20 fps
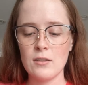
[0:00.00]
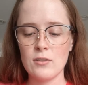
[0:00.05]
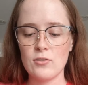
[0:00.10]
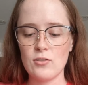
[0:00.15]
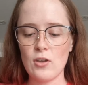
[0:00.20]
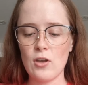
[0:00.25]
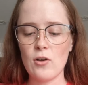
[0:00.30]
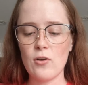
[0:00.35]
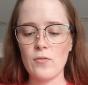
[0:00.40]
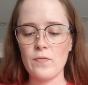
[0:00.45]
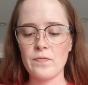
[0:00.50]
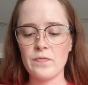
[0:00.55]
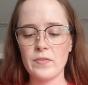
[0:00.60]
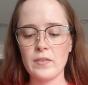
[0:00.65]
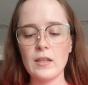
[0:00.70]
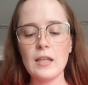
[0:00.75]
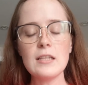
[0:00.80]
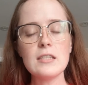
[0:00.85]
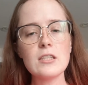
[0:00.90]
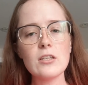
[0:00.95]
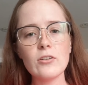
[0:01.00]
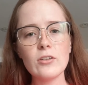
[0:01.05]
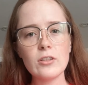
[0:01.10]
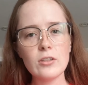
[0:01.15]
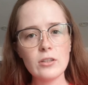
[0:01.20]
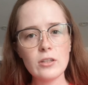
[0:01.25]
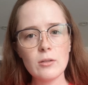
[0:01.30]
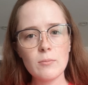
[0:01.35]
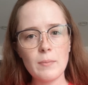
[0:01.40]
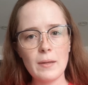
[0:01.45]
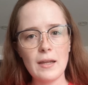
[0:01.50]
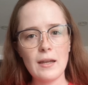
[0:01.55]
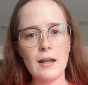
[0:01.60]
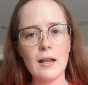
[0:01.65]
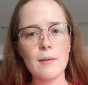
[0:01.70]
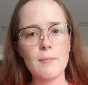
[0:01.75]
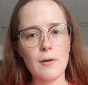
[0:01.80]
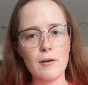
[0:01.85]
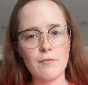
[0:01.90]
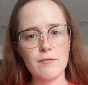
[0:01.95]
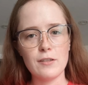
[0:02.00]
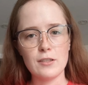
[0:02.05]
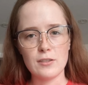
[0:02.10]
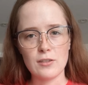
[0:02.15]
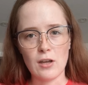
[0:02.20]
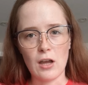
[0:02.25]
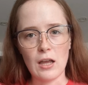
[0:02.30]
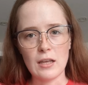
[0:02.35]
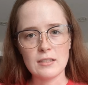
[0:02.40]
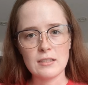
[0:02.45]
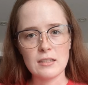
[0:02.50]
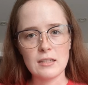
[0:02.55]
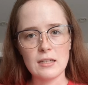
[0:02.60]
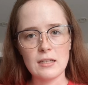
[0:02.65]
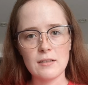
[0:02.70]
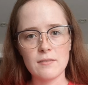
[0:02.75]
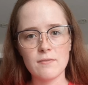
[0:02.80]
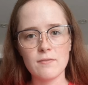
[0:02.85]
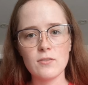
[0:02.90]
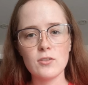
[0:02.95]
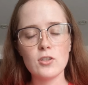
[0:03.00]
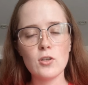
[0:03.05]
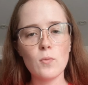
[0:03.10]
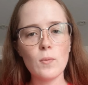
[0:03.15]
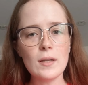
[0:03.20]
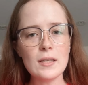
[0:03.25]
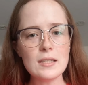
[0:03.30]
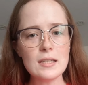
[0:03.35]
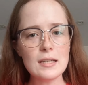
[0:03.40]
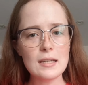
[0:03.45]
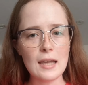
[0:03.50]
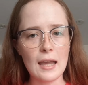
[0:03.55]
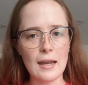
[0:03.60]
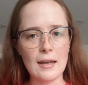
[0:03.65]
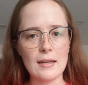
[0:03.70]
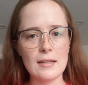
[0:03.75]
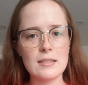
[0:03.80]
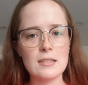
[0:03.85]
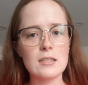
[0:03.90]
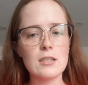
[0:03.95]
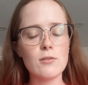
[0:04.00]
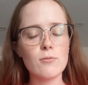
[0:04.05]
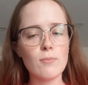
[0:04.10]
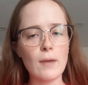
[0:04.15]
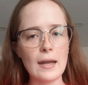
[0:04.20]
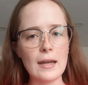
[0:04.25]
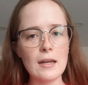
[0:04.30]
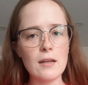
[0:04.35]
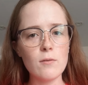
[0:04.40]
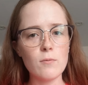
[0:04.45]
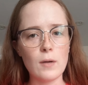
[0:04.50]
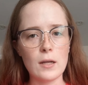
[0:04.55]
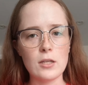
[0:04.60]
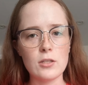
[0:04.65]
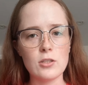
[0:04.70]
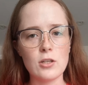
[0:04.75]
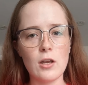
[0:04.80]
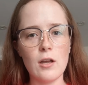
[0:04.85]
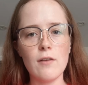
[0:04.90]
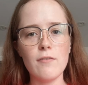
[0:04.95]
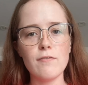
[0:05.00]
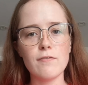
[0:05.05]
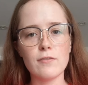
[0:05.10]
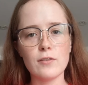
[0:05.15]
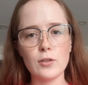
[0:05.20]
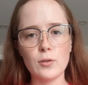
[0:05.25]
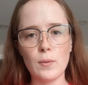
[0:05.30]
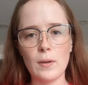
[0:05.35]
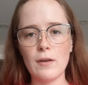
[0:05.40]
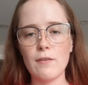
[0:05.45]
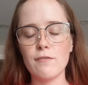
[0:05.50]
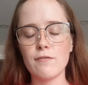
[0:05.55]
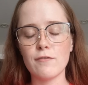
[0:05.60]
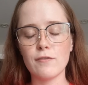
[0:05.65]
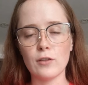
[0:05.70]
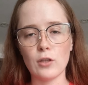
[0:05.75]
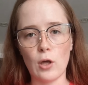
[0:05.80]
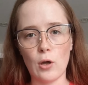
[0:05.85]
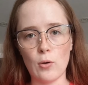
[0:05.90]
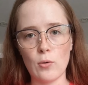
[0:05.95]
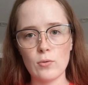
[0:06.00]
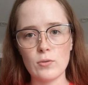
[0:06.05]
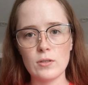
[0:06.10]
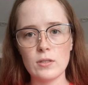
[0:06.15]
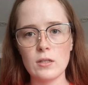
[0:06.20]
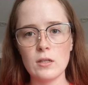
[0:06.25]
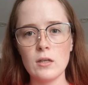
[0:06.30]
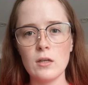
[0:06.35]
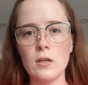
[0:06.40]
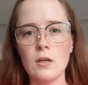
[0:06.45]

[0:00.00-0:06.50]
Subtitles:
So let's learn a little bit about viscosity. So once again, it's the rate at which a fluid flows.